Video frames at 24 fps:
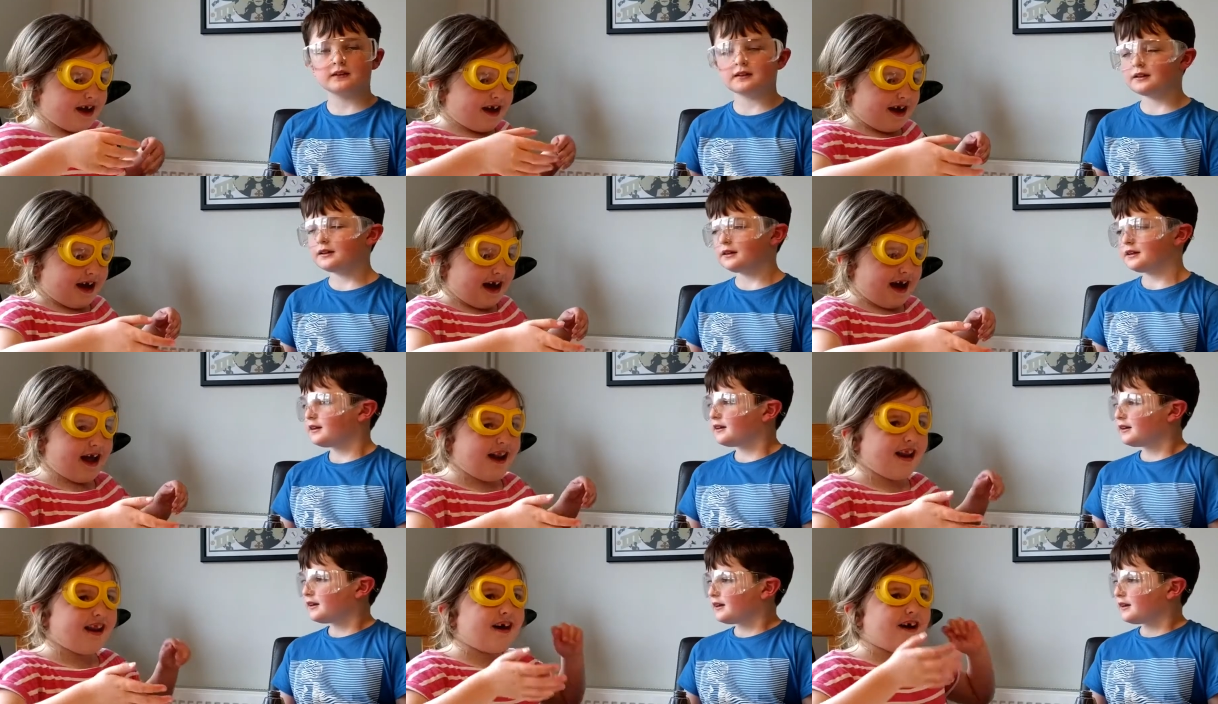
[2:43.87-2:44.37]

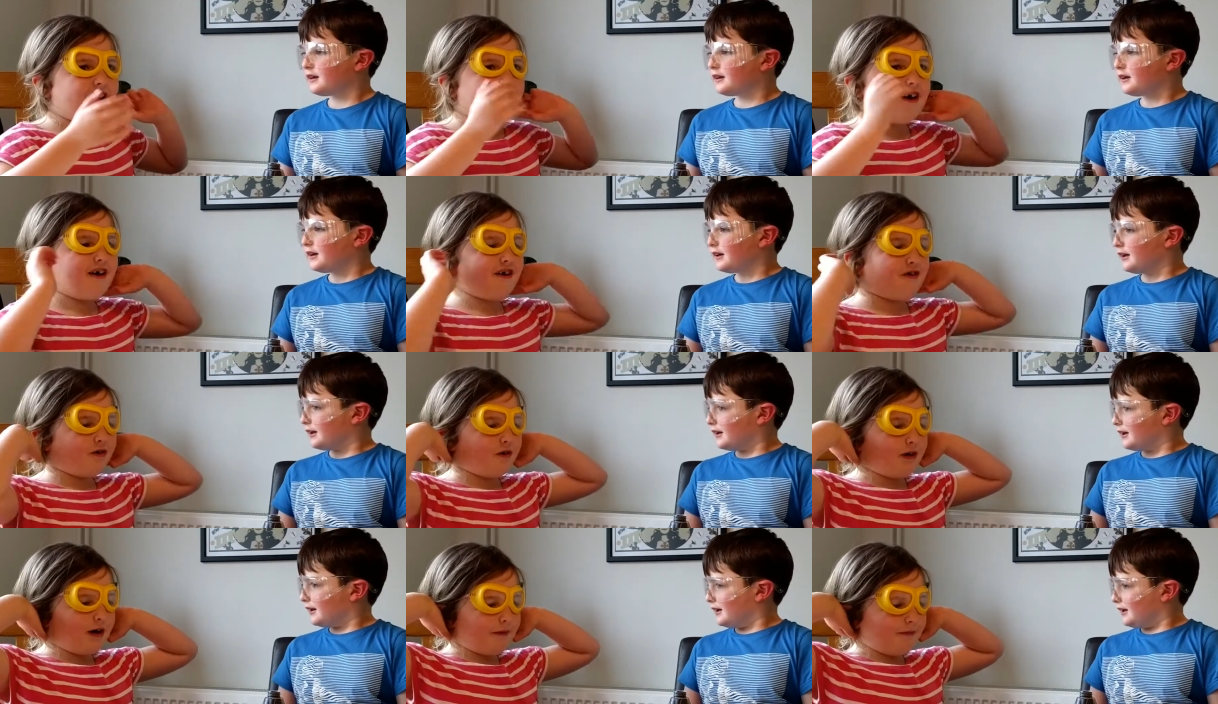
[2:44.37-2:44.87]

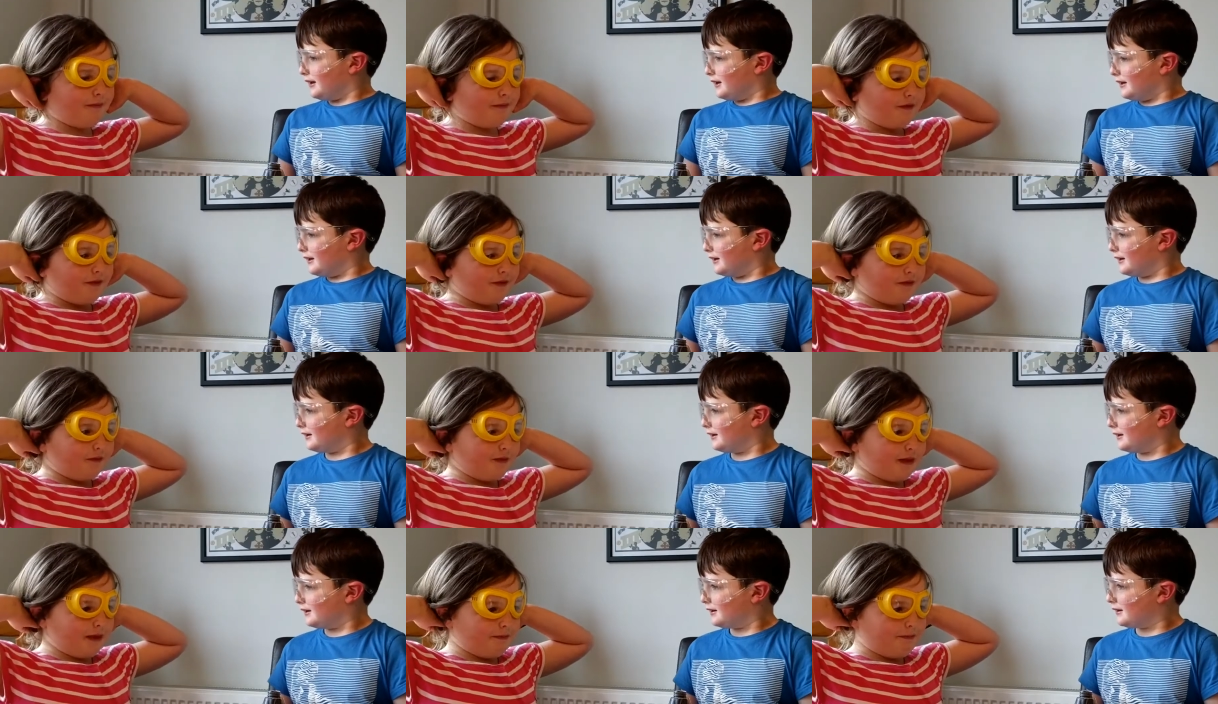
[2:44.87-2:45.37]
Speaker 1: Hello, um,
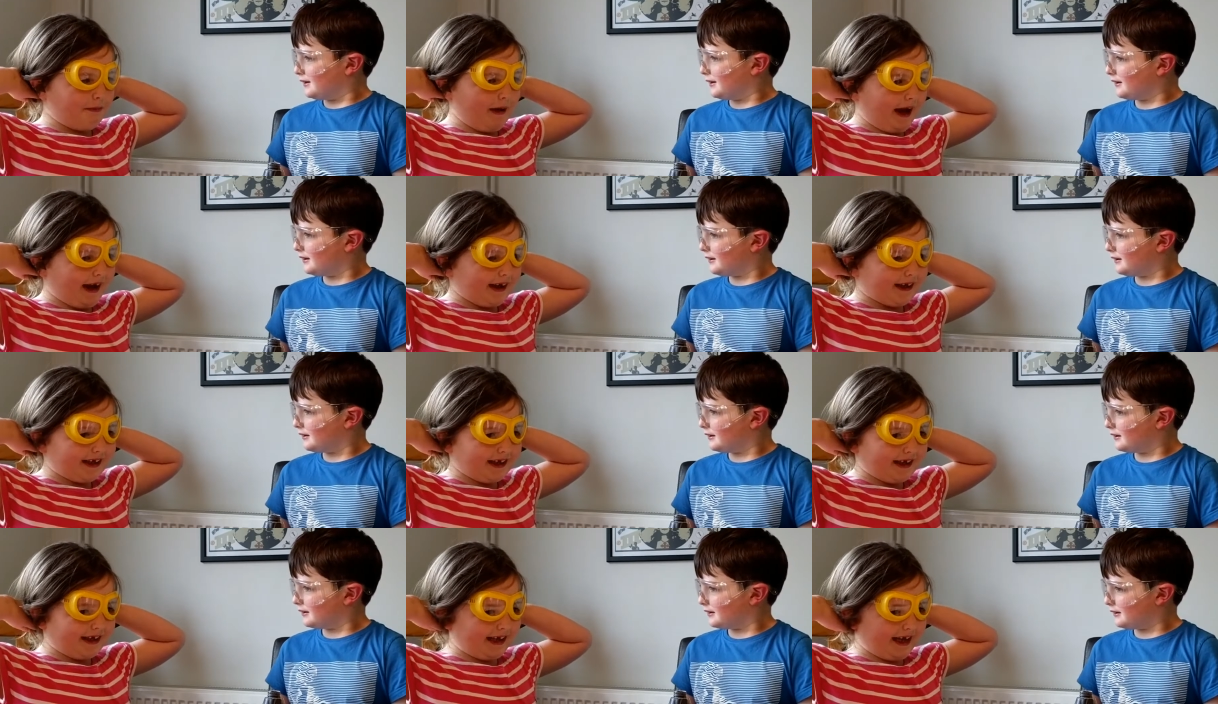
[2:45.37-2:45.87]
we're
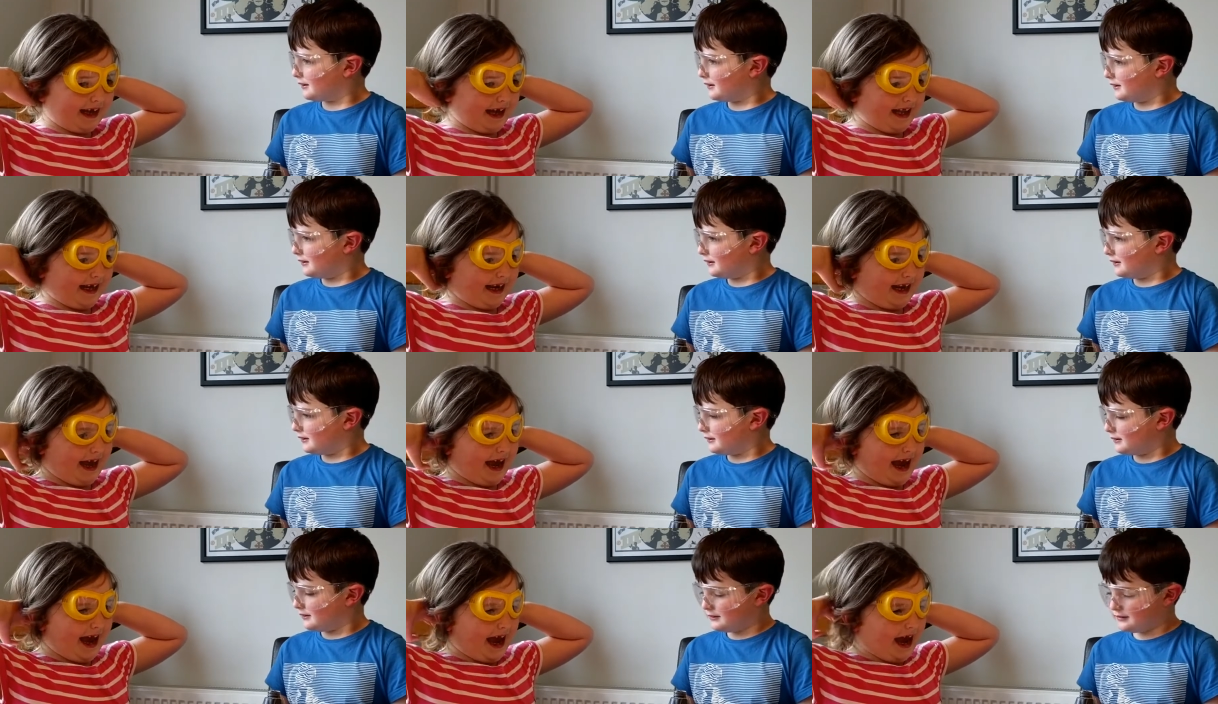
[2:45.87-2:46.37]
back again
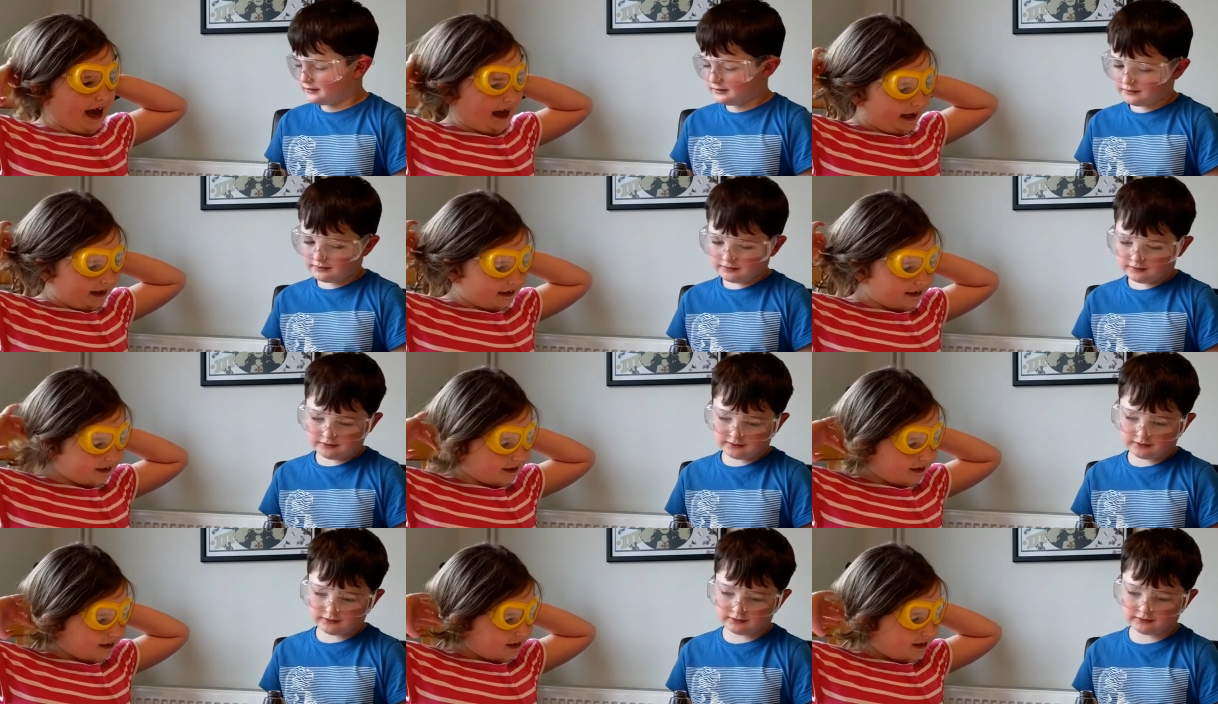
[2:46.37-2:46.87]
and
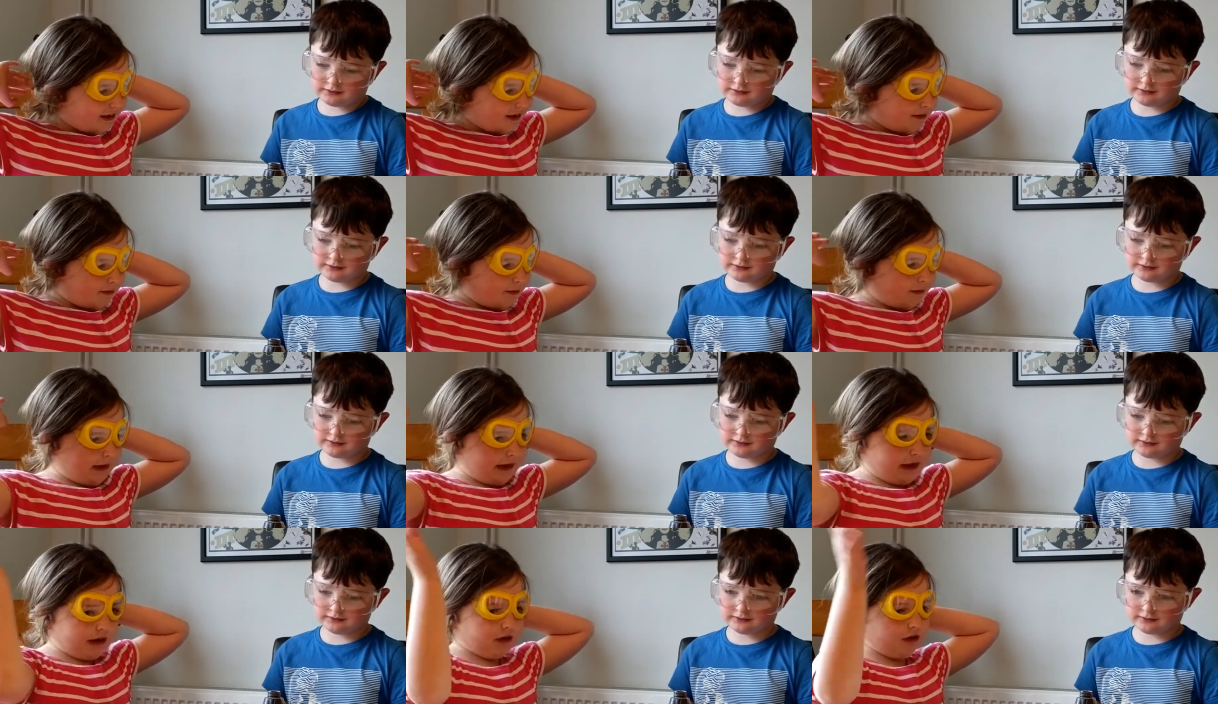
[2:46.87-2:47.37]

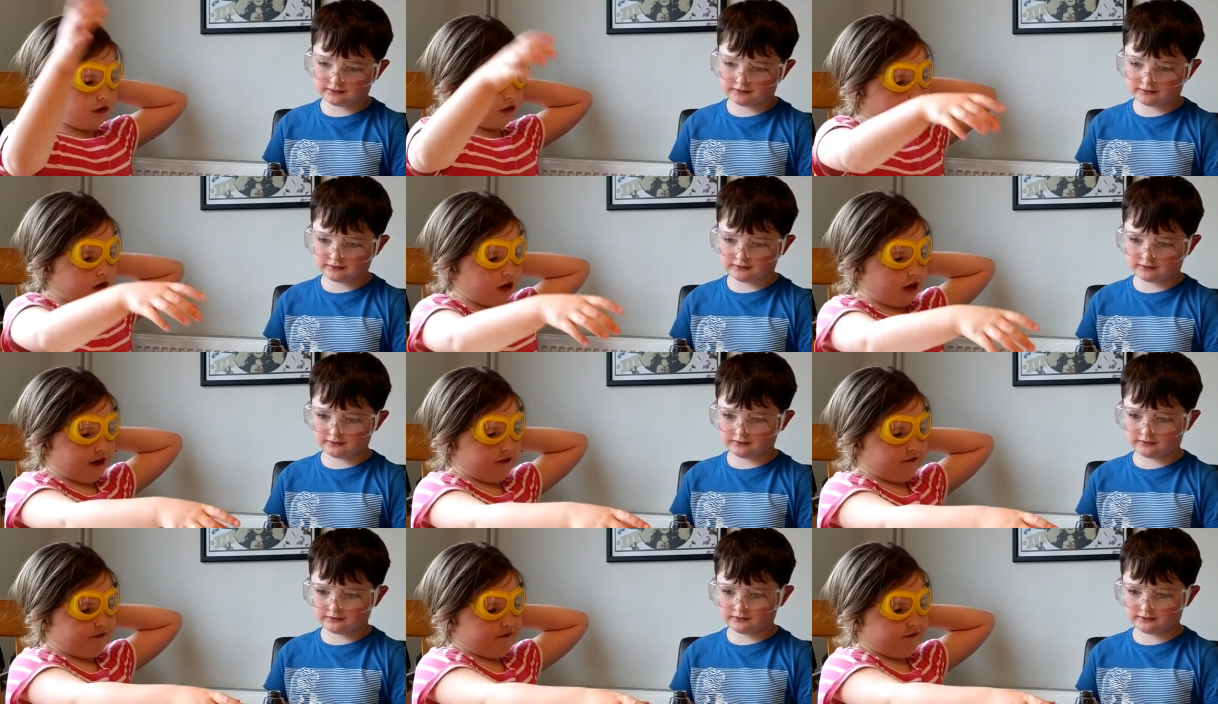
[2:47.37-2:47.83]
we got our